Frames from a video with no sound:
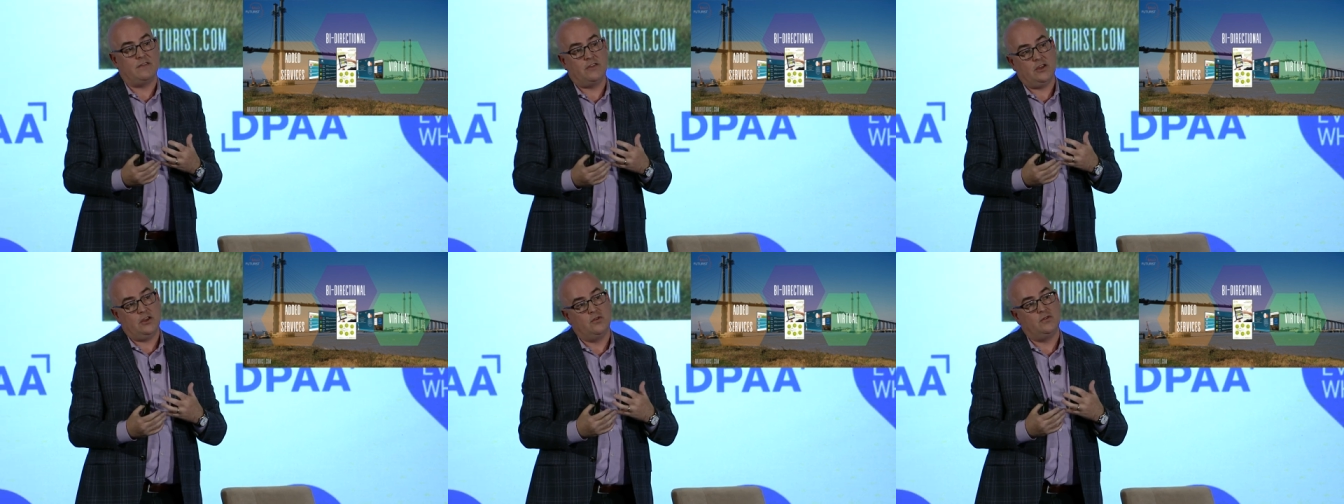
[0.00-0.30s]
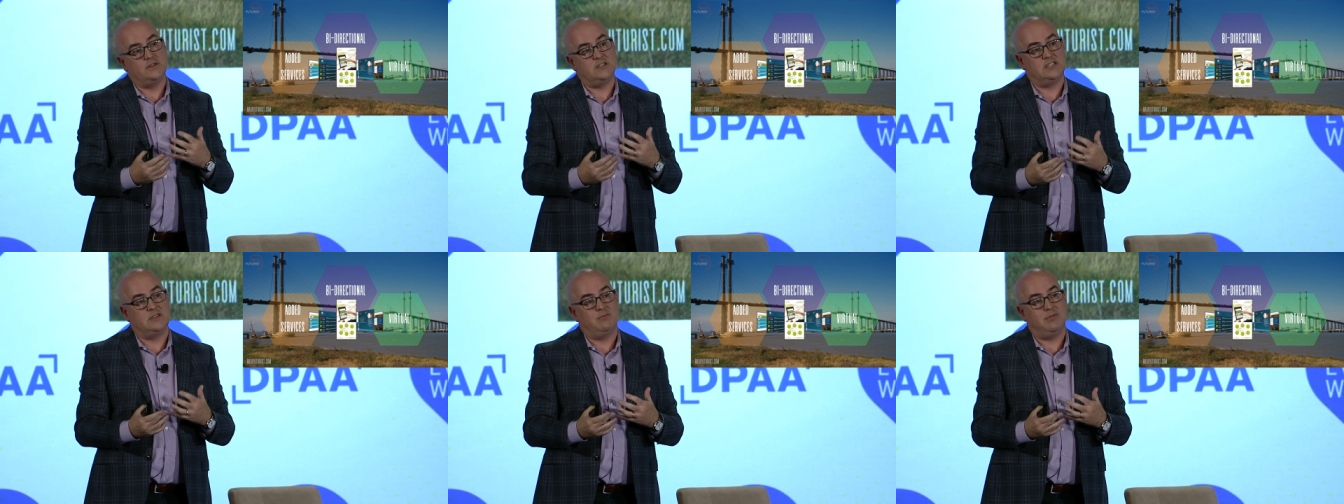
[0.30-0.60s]
that your
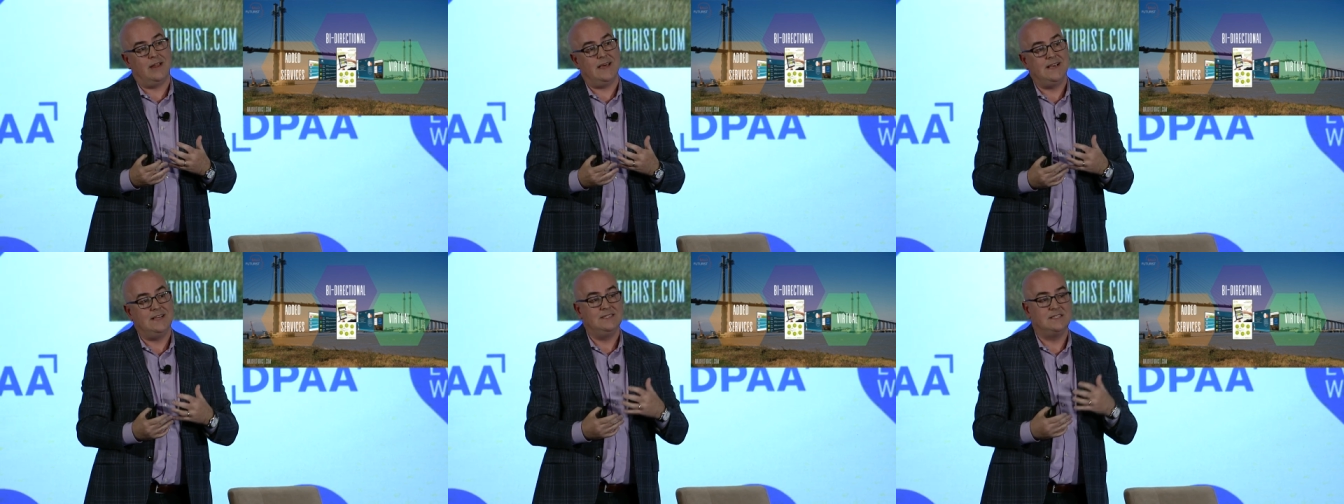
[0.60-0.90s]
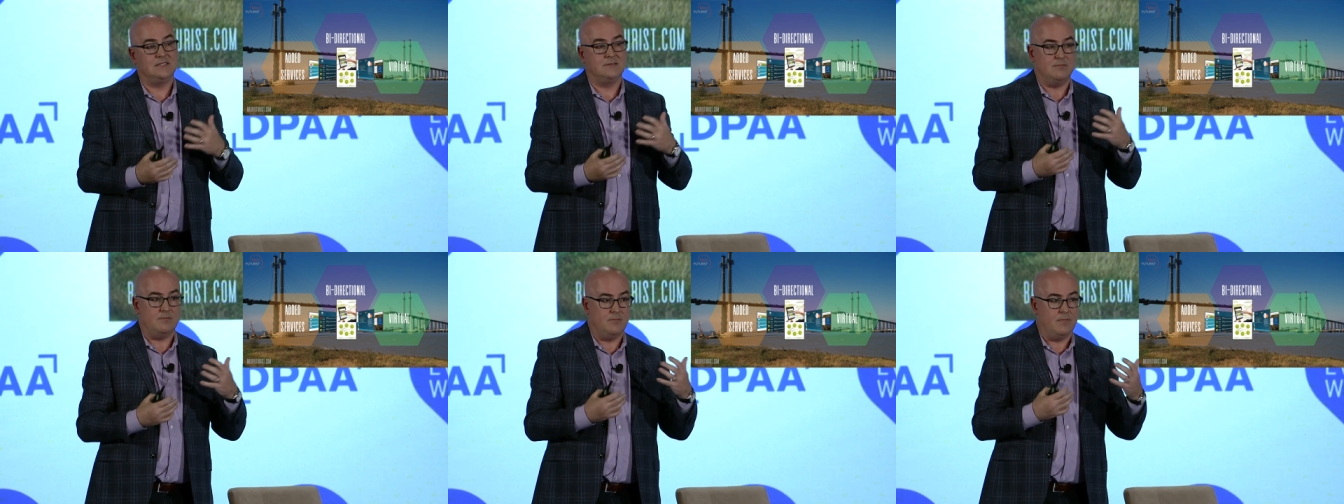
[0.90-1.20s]

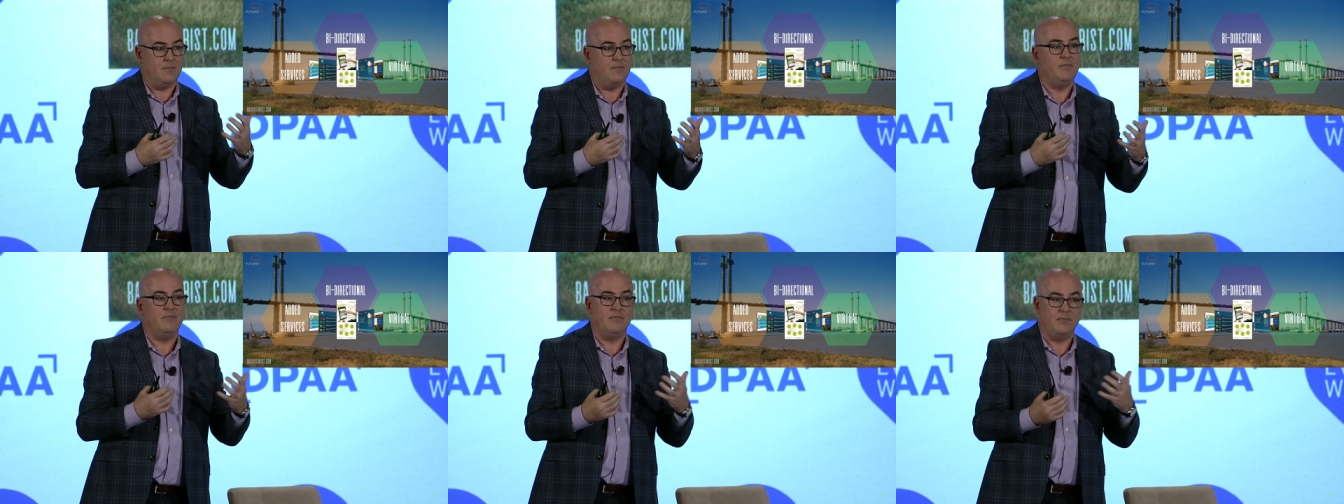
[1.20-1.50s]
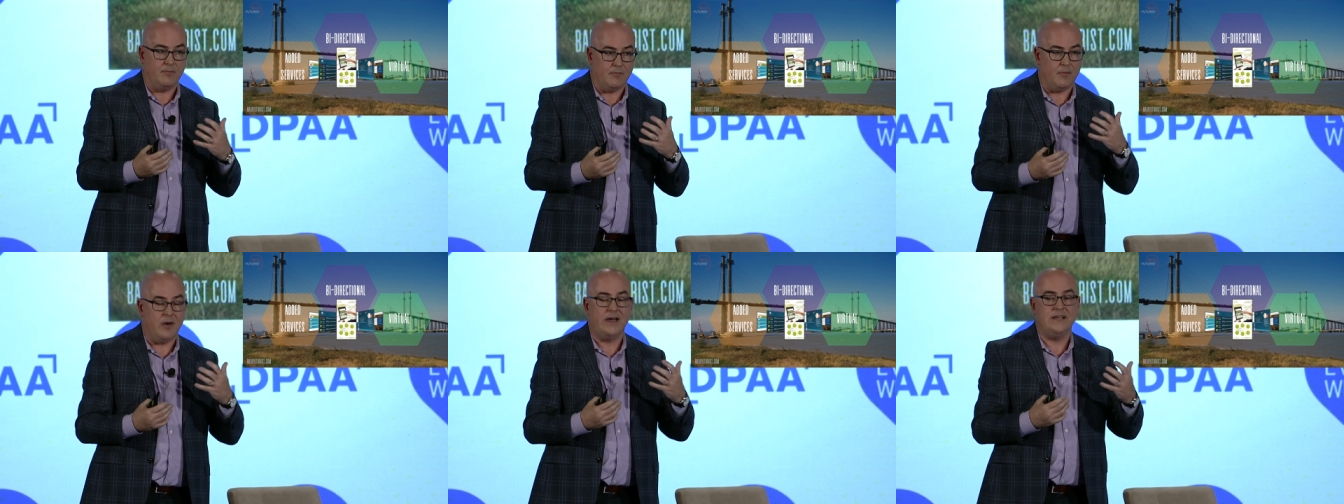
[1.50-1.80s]
displays
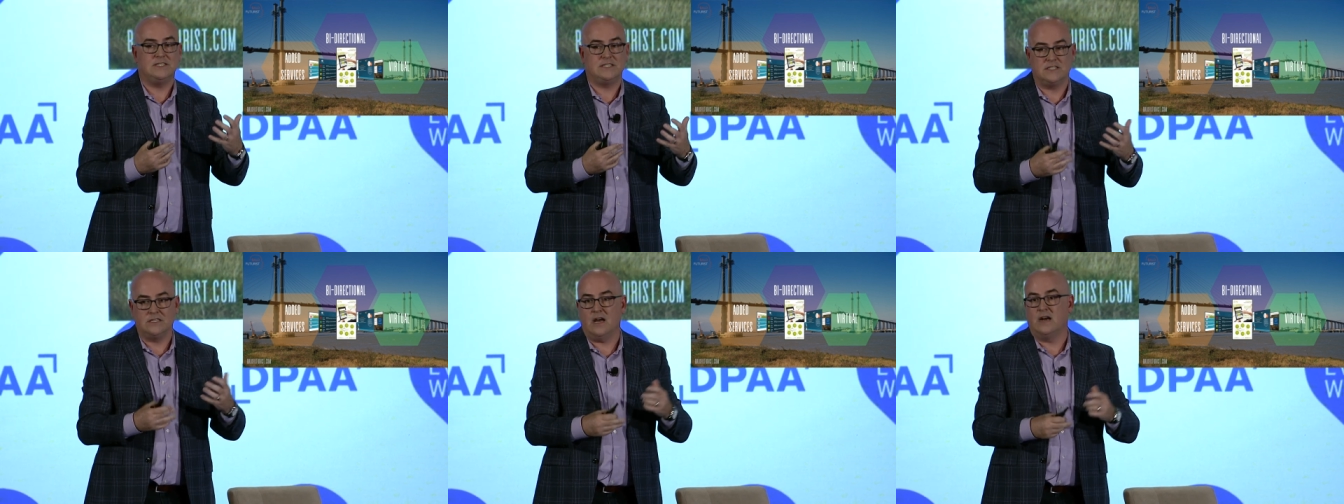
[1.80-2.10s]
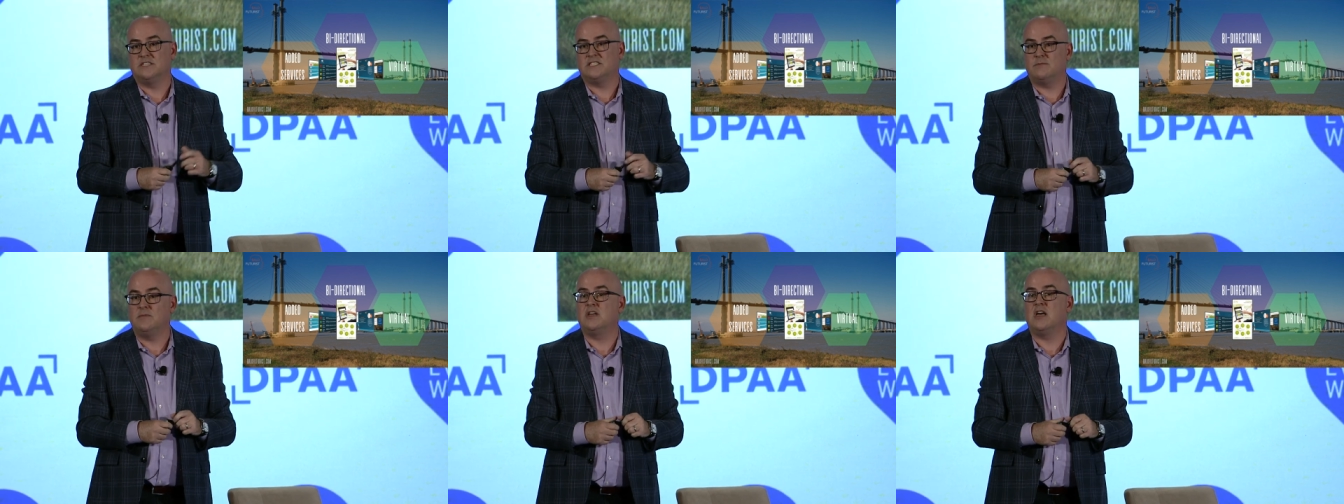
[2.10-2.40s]
might
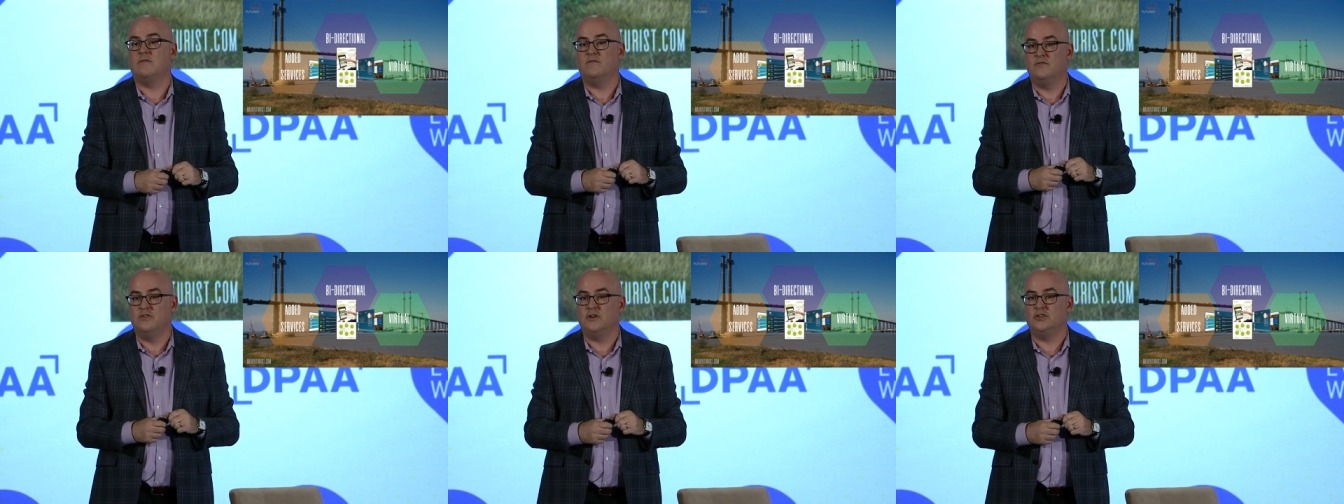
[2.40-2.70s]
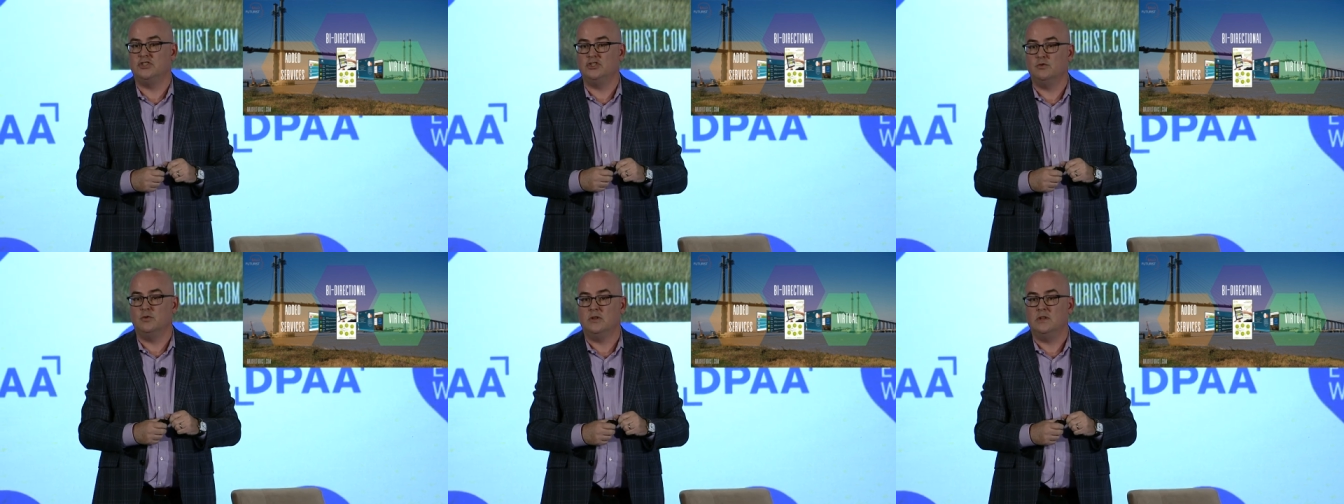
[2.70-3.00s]
start to become
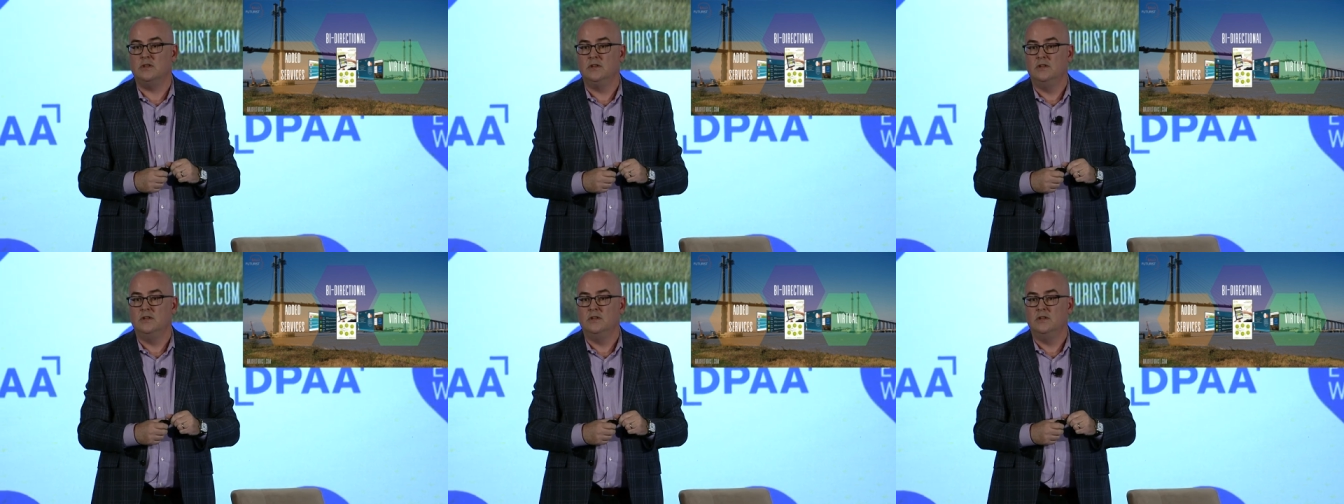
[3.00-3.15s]
virtual.